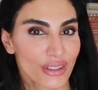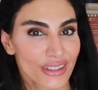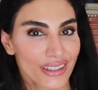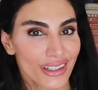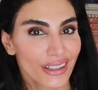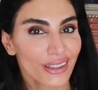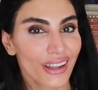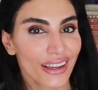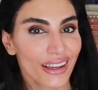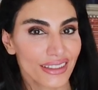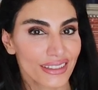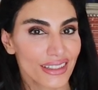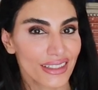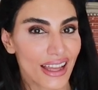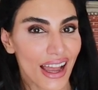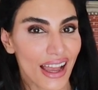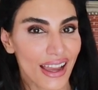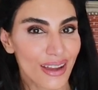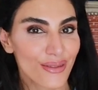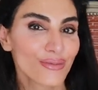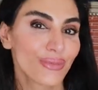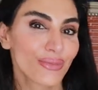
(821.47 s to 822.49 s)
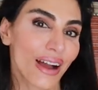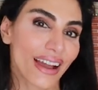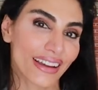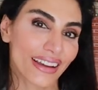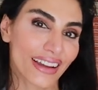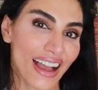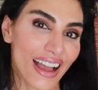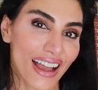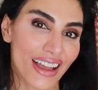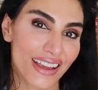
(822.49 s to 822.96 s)
Until next time,
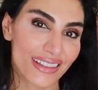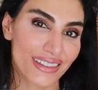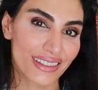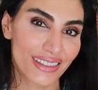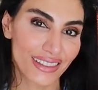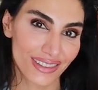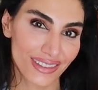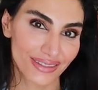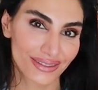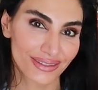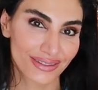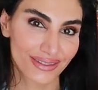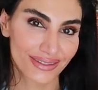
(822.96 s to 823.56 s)
bye guys.